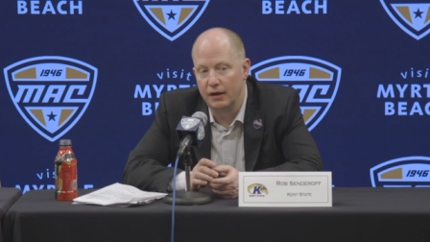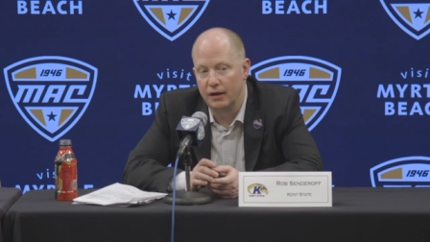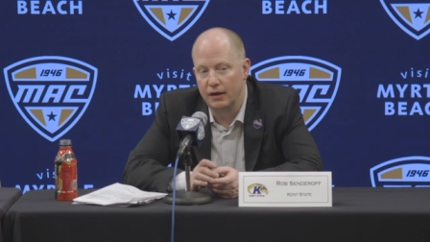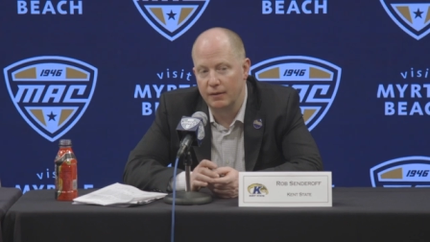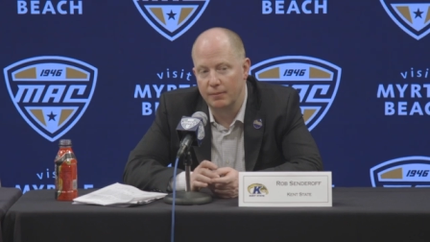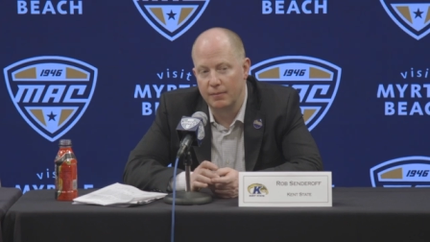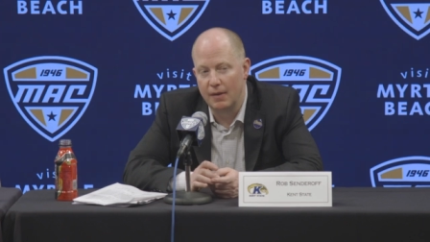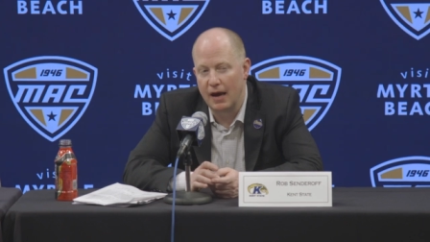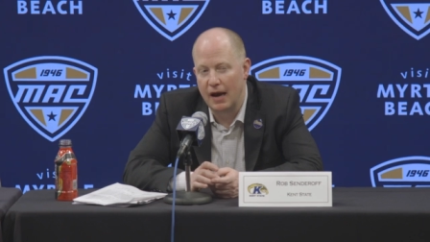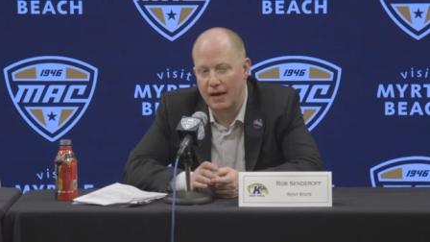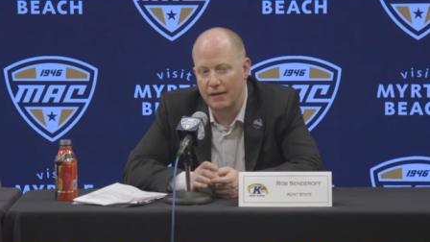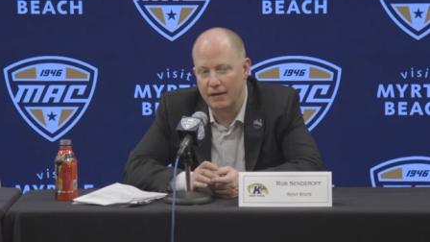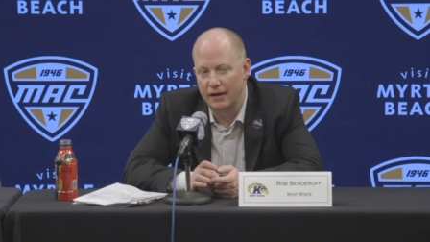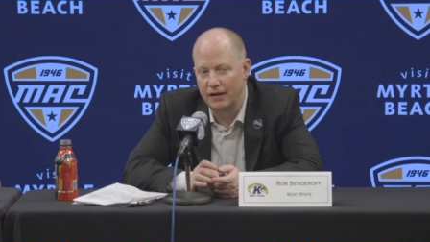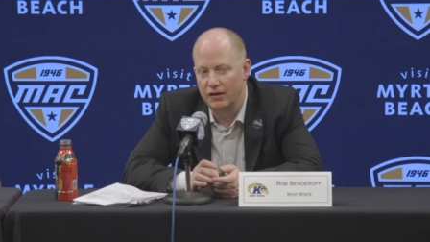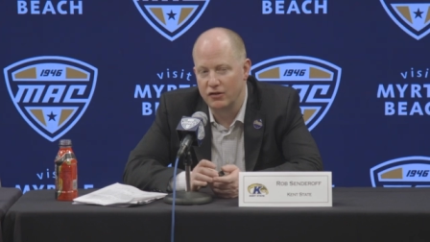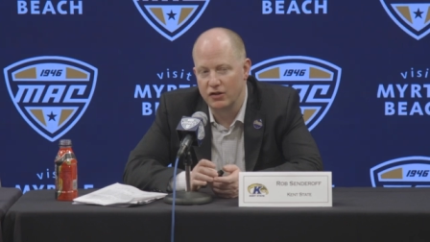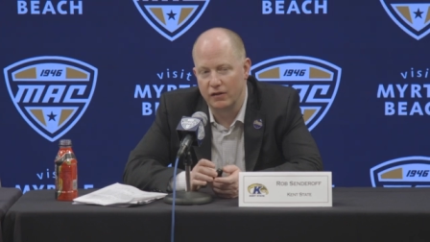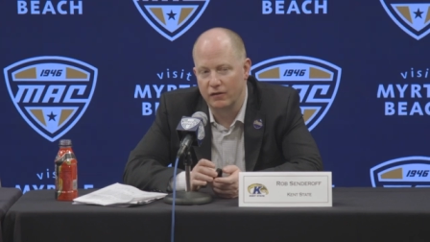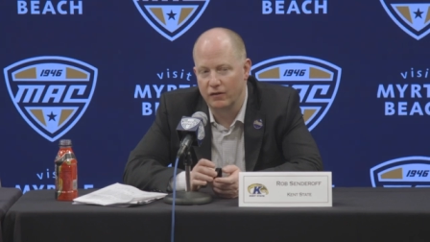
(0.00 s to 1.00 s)
he, I
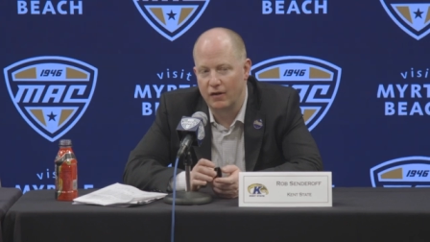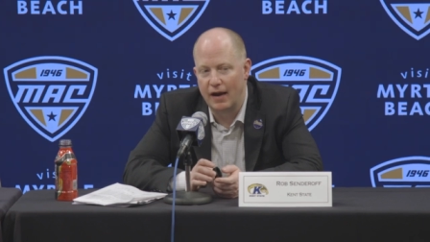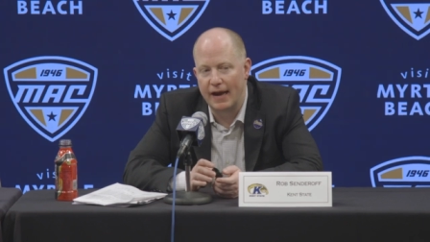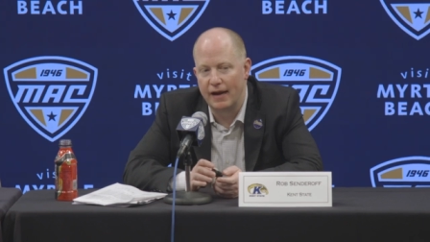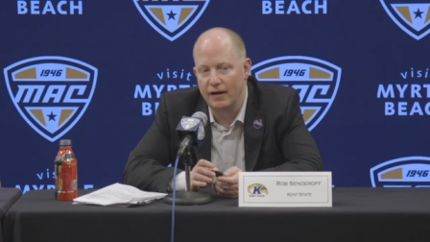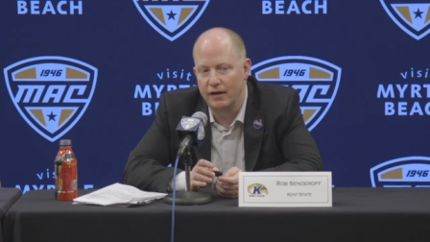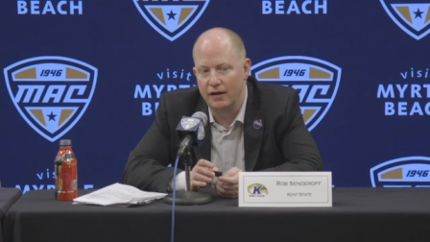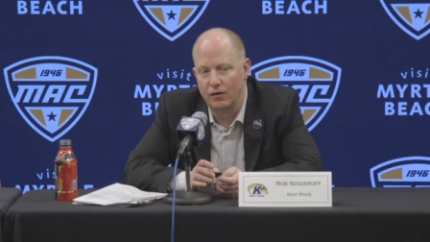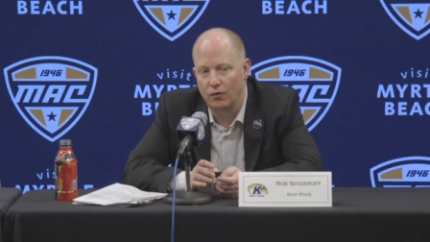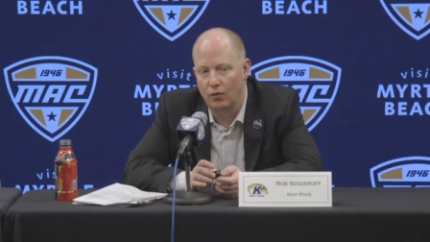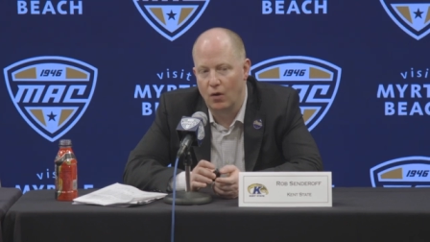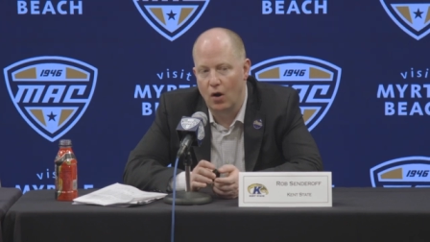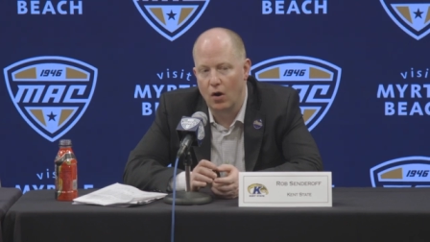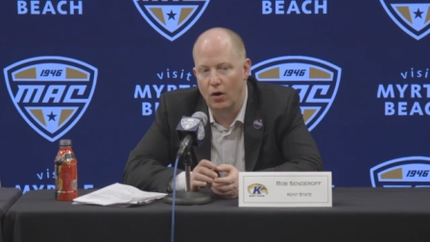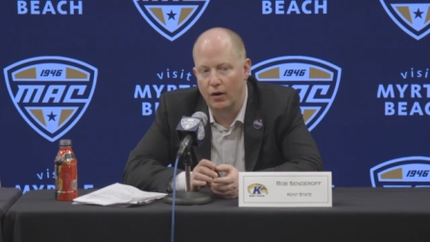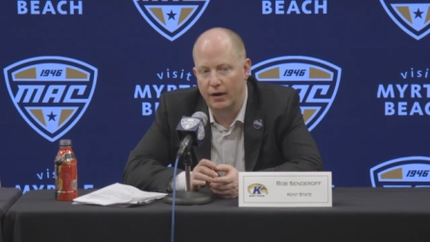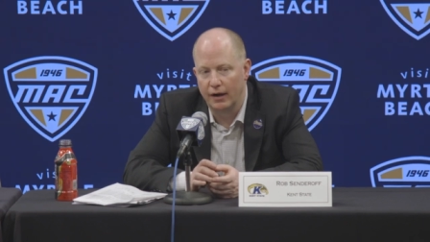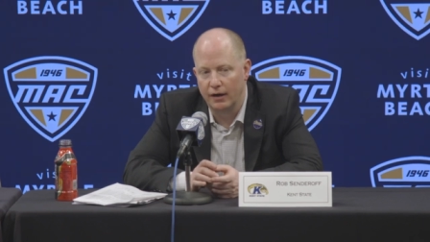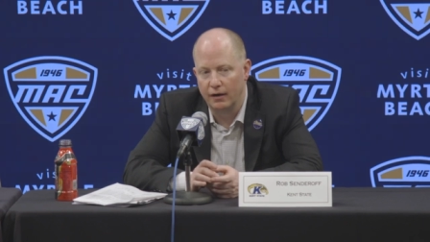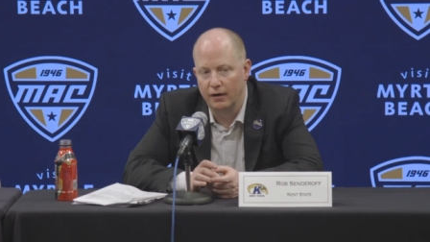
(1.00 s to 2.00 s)
think he just landed
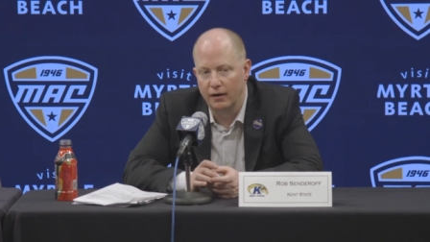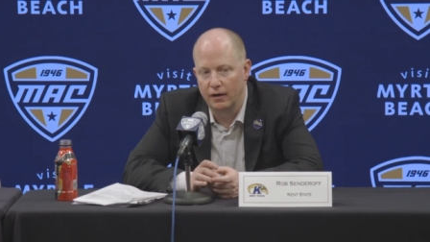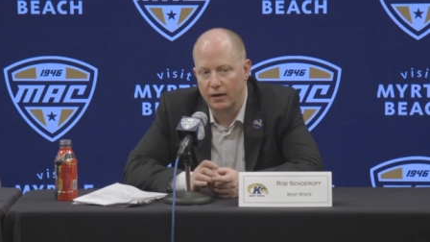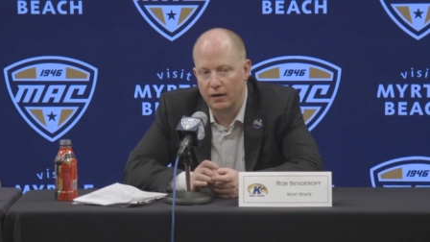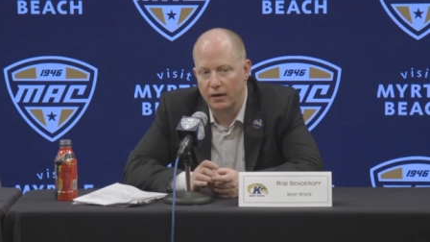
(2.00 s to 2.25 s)
wrong, and